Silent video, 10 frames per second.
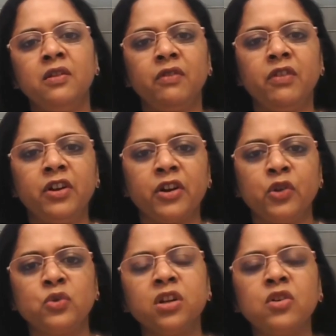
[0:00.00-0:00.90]
we've
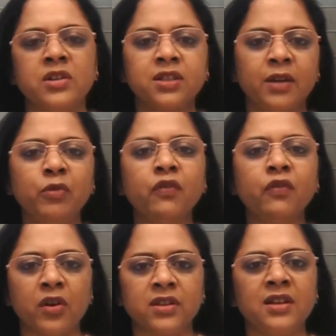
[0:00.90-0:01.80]
introduced a concept
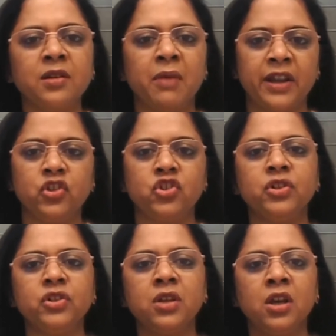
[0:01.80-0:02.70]
of consent
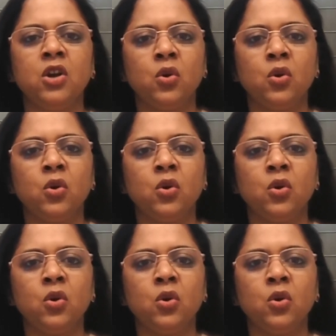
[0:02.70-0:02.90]
managers